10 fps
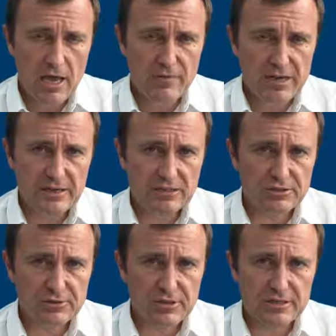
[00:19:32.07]
Heavy
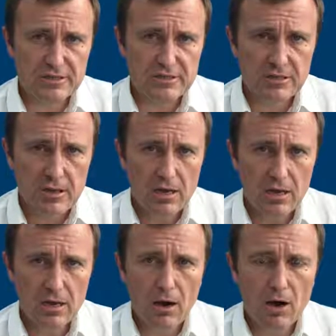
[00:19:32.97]
industries
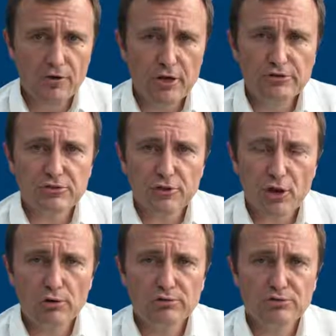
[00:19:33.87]
are not
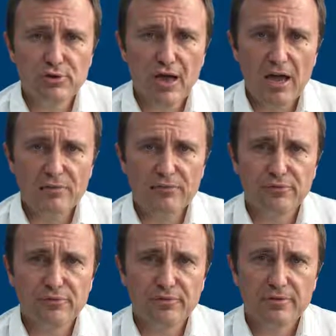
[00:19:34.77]
known to have